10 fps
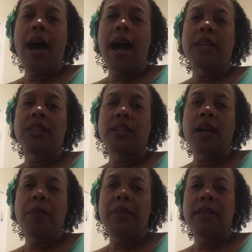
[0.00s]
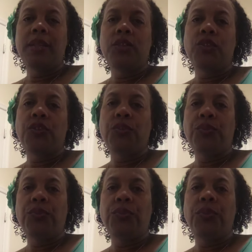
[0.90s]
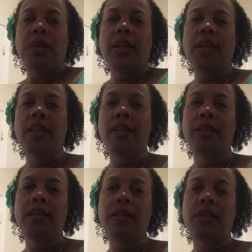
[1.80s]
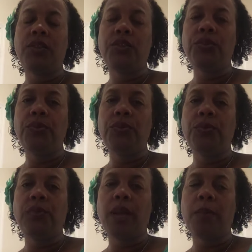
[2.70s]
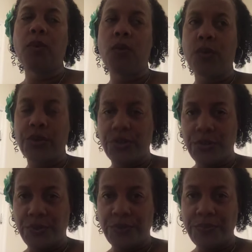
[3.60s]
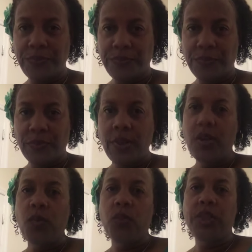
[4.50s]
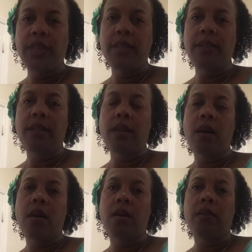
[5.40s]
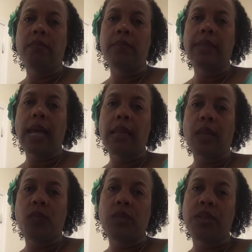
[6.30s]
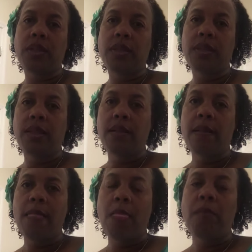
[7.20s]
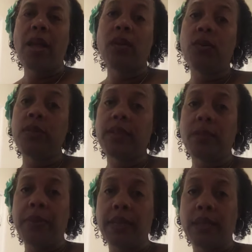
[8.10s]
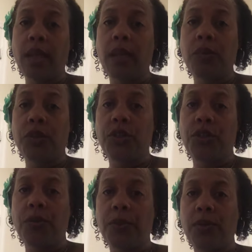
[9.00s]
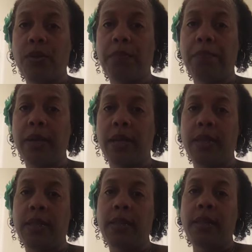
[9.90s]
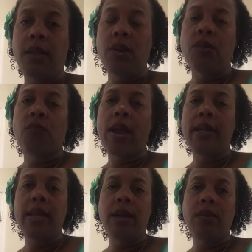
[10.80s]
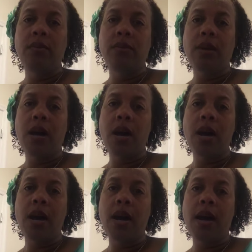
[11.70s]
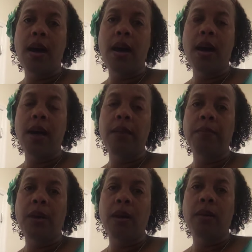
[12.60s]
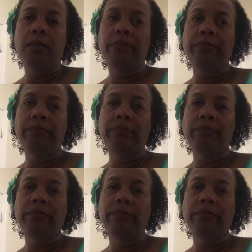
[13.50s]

I just come in to do what I'm called to do, which is um, sign language. My goal is to be a sign language interpreter, but right now I'm um,